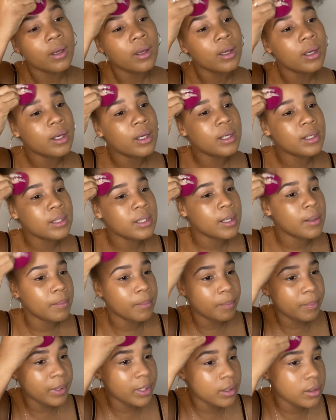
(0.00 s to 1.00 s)
Is
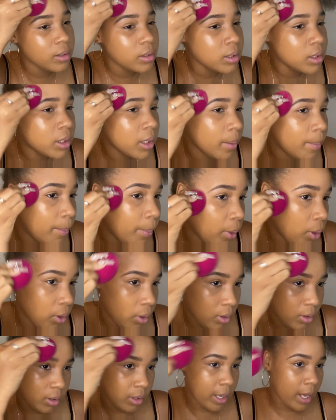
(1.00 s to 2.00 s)
it
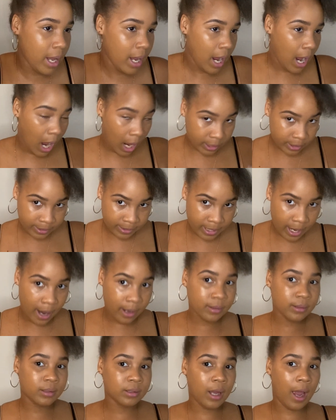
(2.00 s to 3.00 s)
buildable?
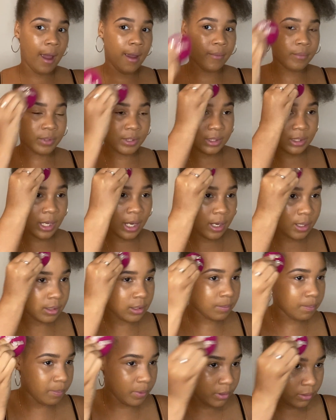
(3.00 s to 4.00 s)
Yes, I would say it's
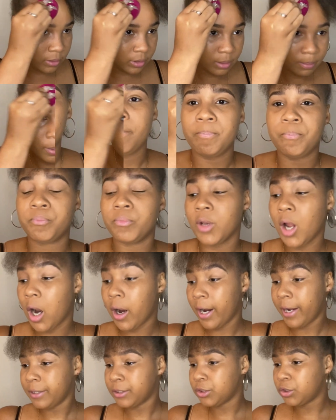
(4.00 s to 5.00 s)
buildable. All
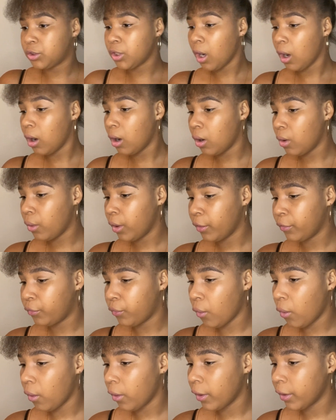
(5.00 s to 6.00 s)
right, so
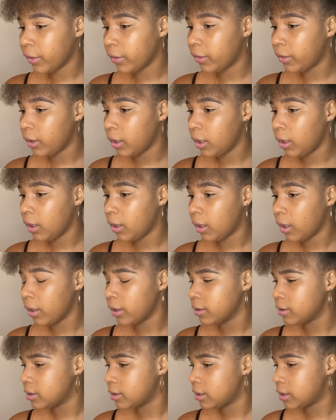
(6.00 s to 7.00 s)
for the
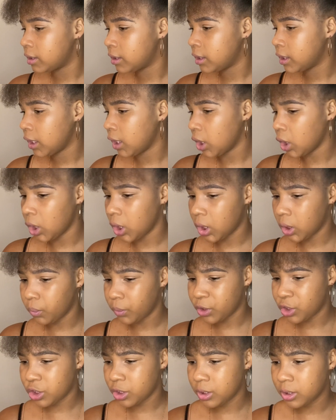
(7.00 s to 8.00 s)
concealer,
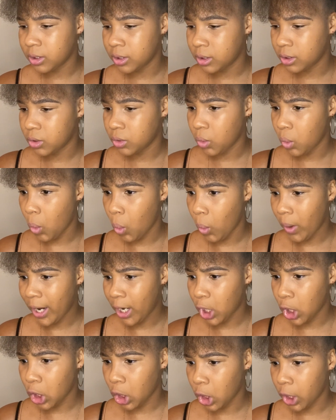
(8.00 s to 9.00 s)
which is
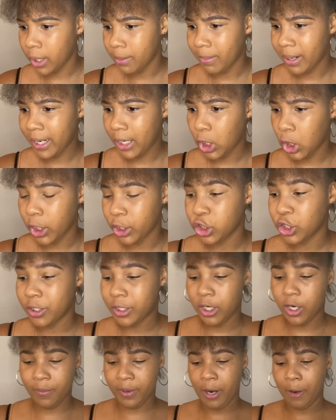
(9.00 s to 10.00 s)
where in my collection?
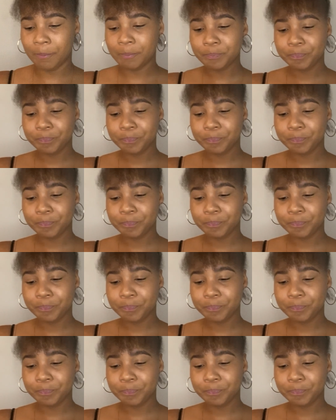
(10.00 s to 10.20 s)
Here we go.